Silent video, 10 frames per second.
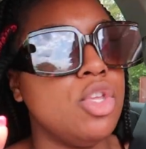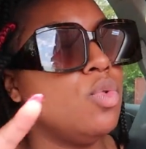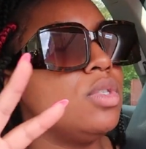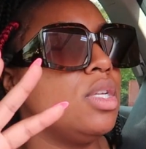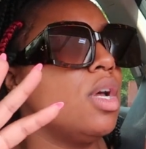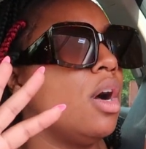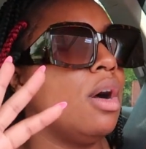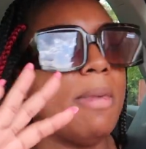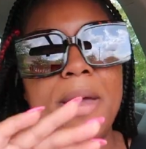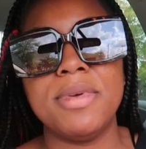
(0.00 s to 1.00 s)
using
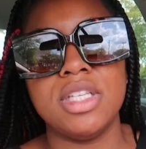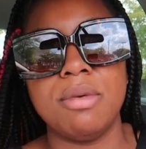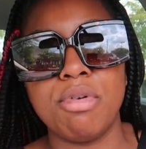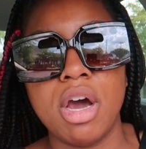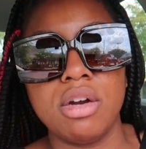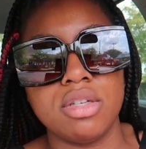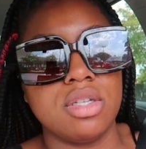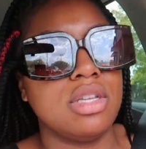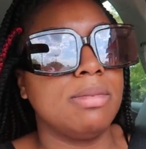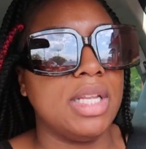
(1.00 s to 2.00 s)
Amazon products
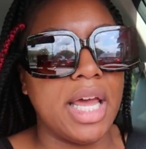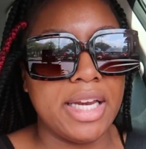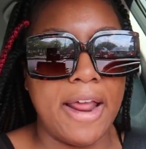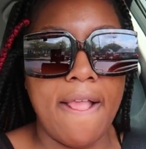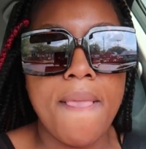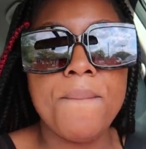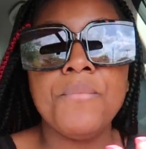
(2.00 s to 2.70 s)
or something like that.